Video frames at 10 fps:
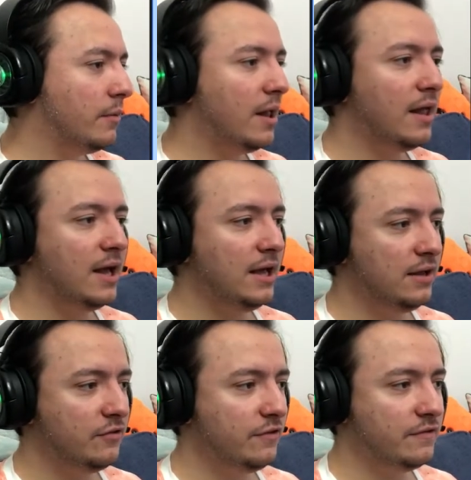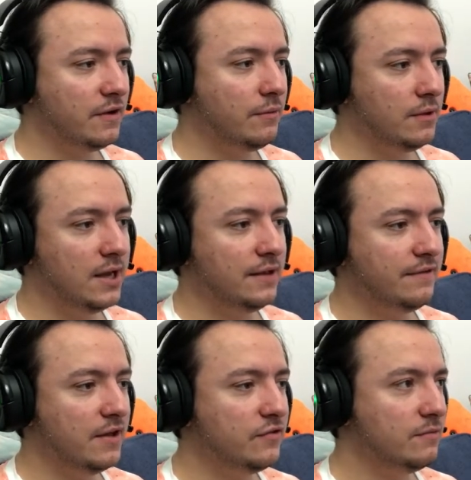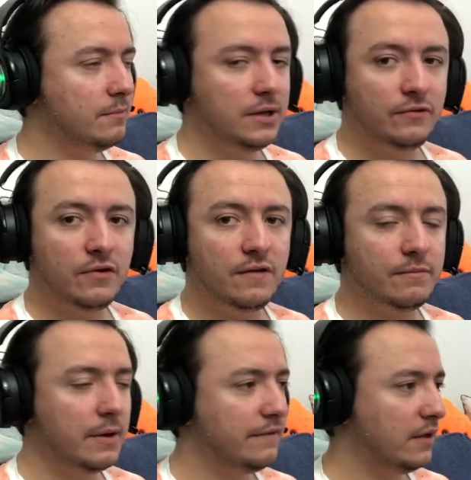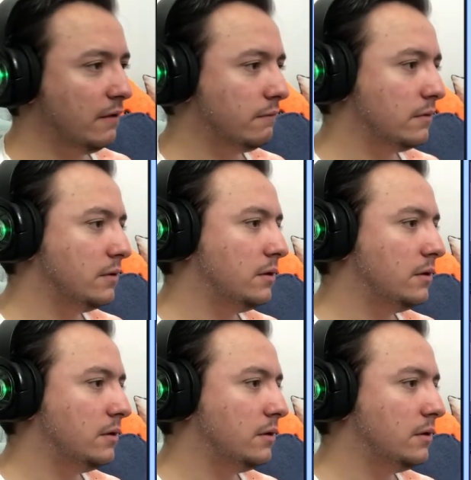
Well, I just don't like attention being drawn to myself.